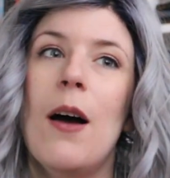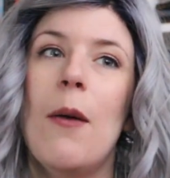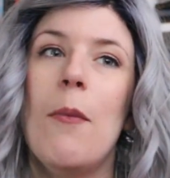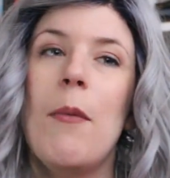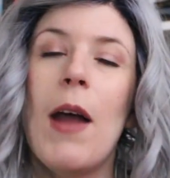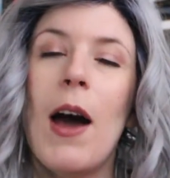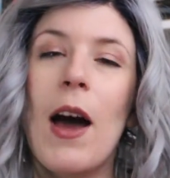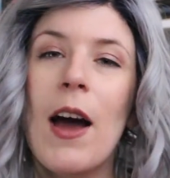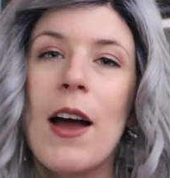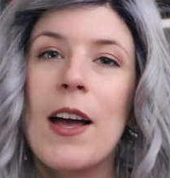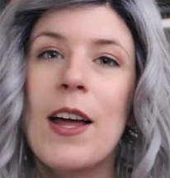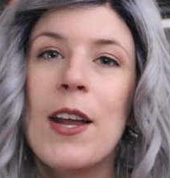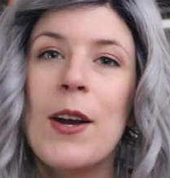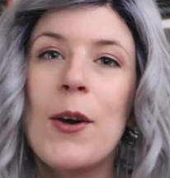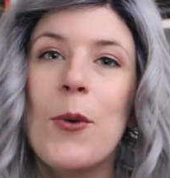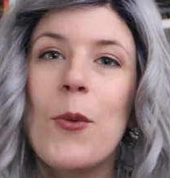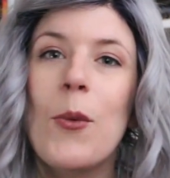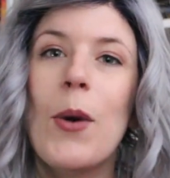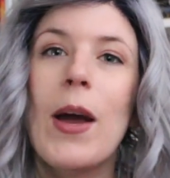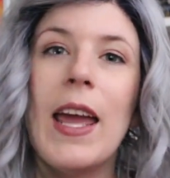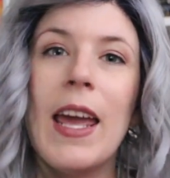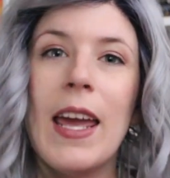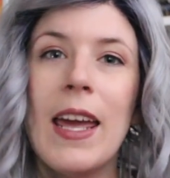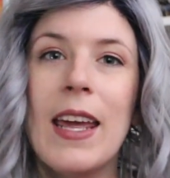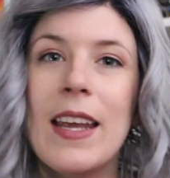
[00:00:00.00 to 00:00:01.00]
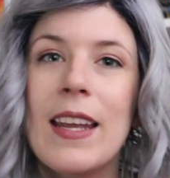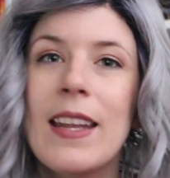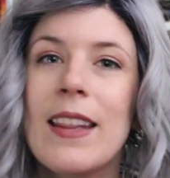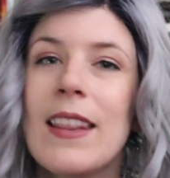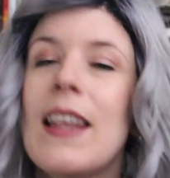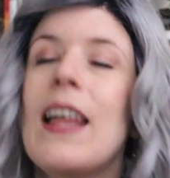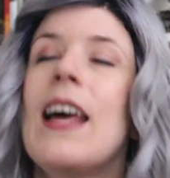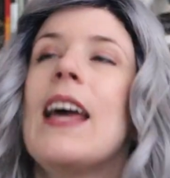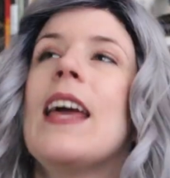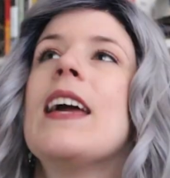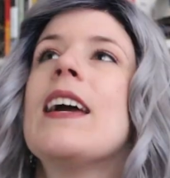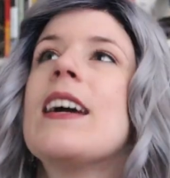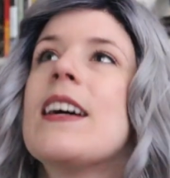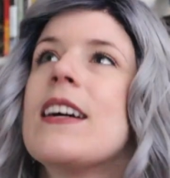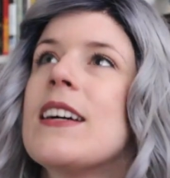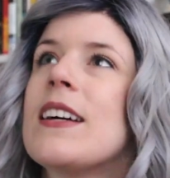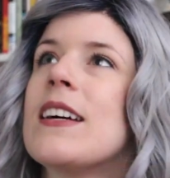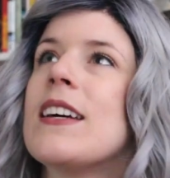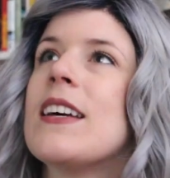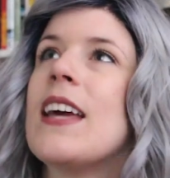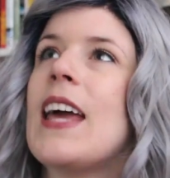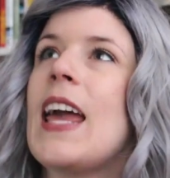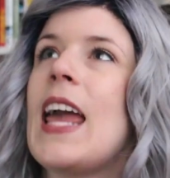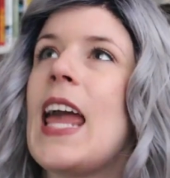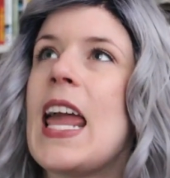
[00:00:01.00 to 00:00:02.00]
I'm not gonna wait like
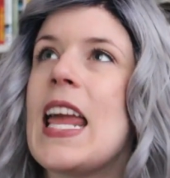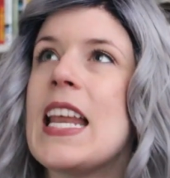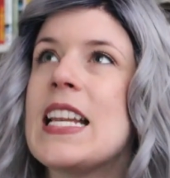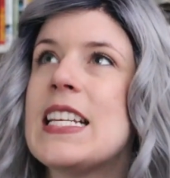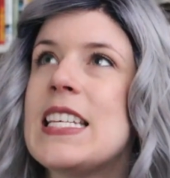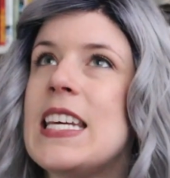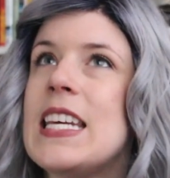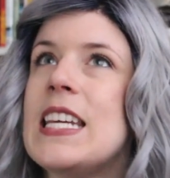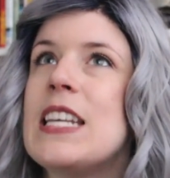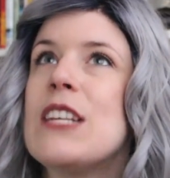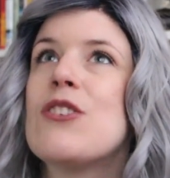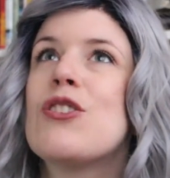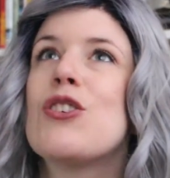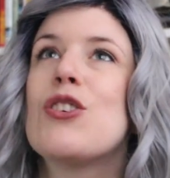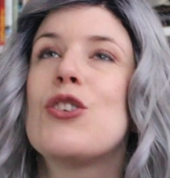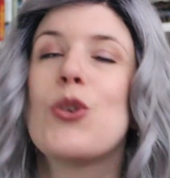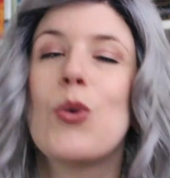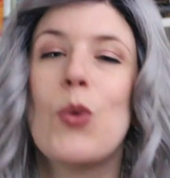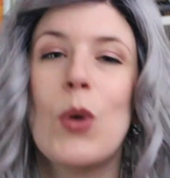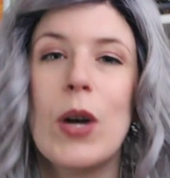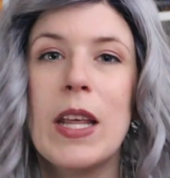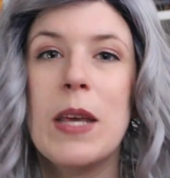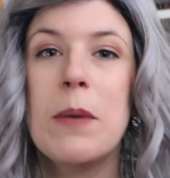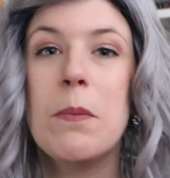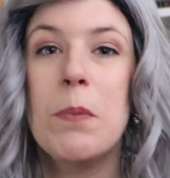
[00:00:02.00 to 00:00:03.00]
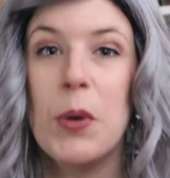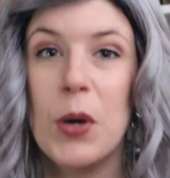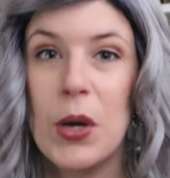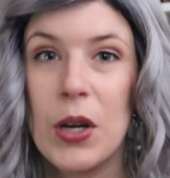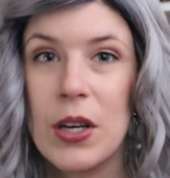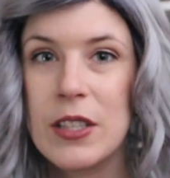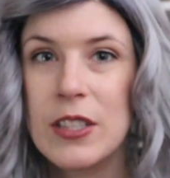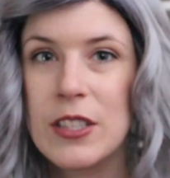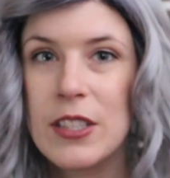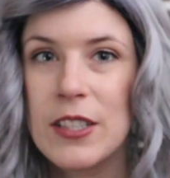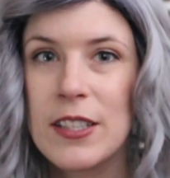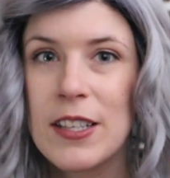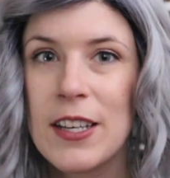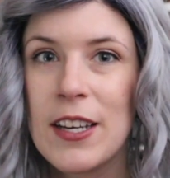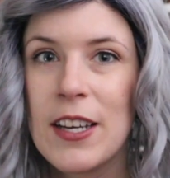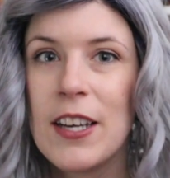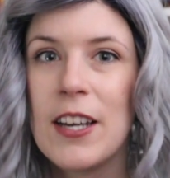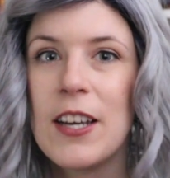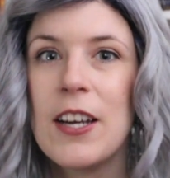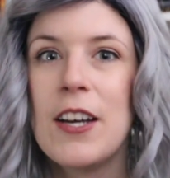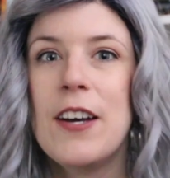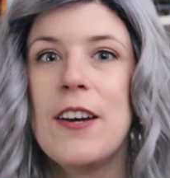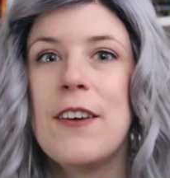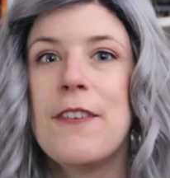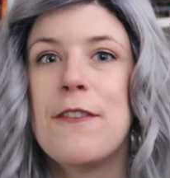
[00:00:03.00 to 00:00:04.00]
18 to 20 books
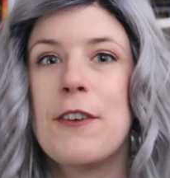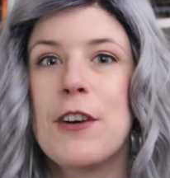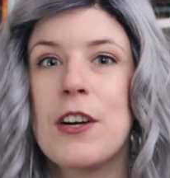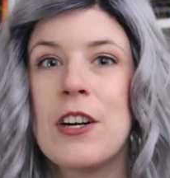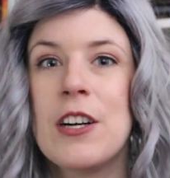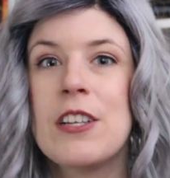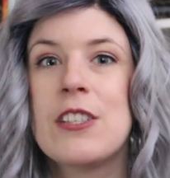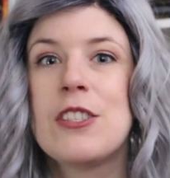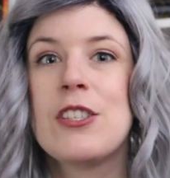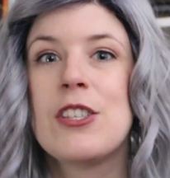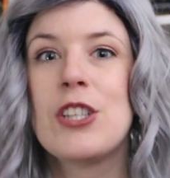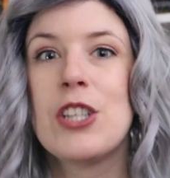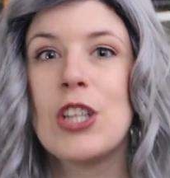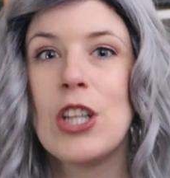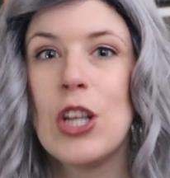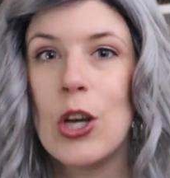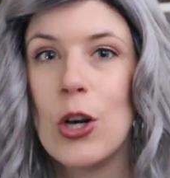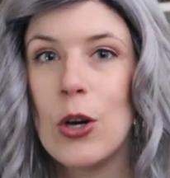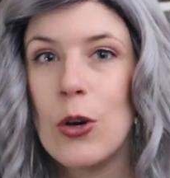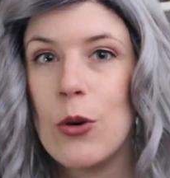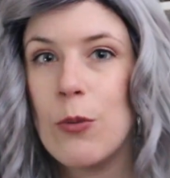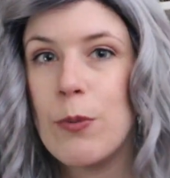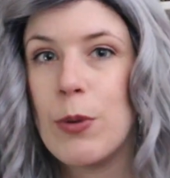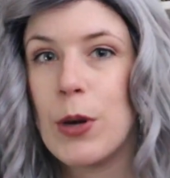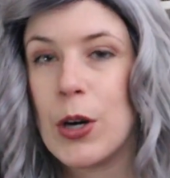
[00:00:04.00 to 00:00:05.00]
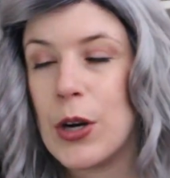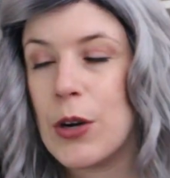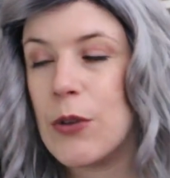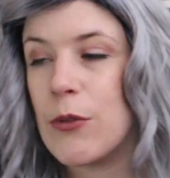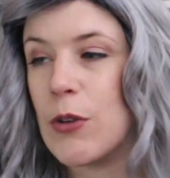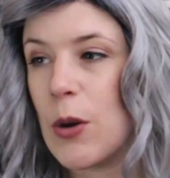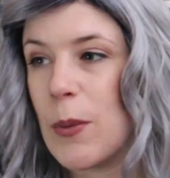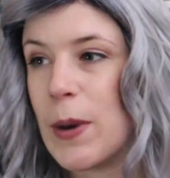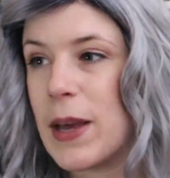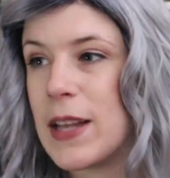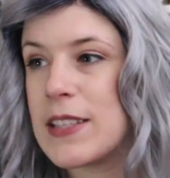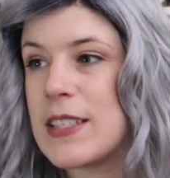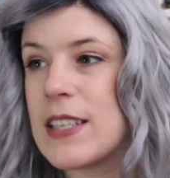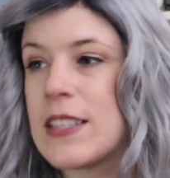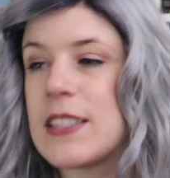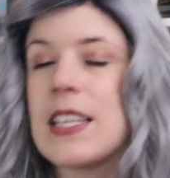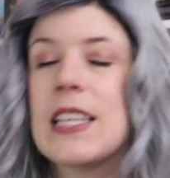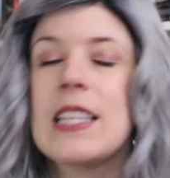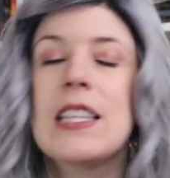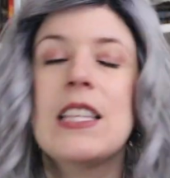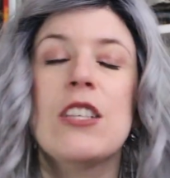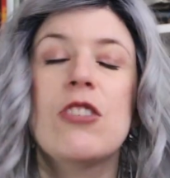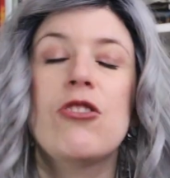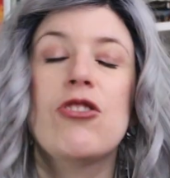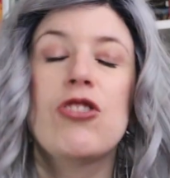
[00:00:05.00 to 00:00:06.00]
for a slow burn romance. That's
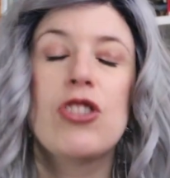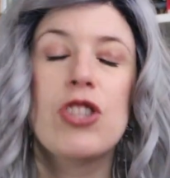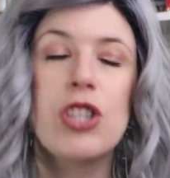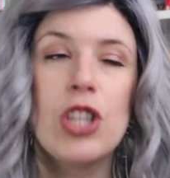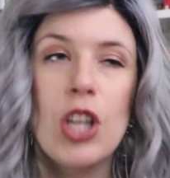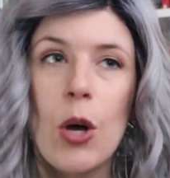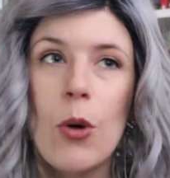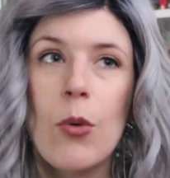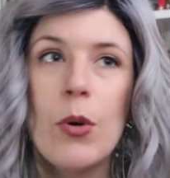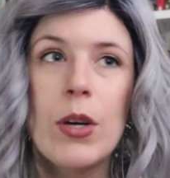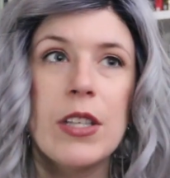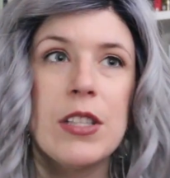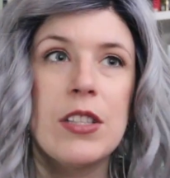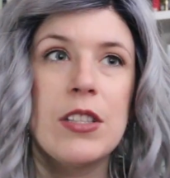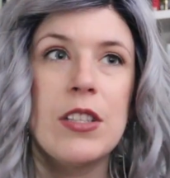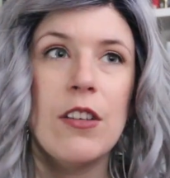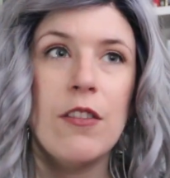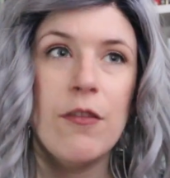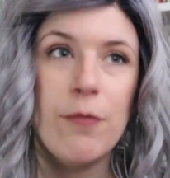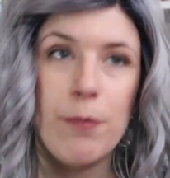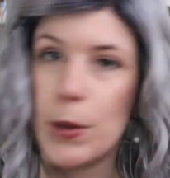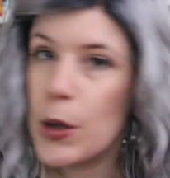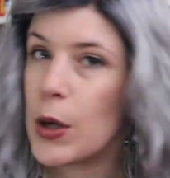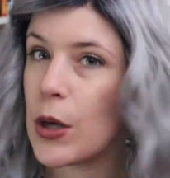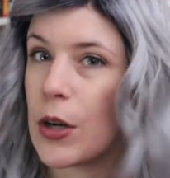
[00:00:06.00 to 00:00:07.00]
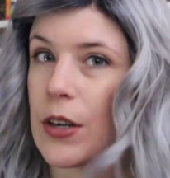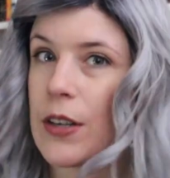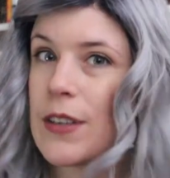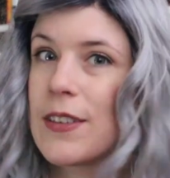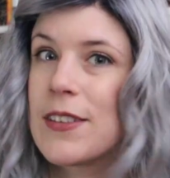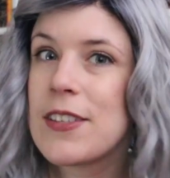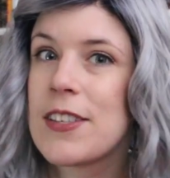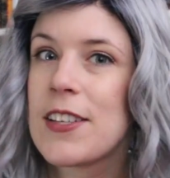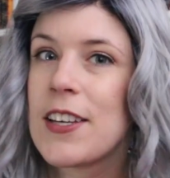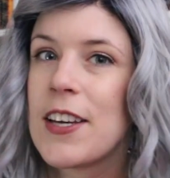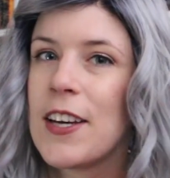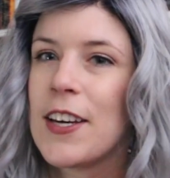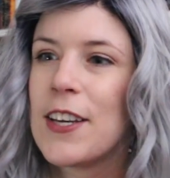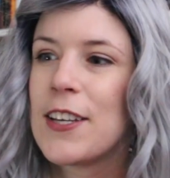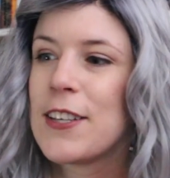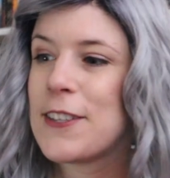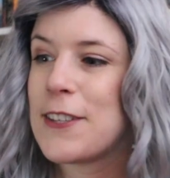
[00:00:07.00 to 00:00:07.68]
like the slowest of burns.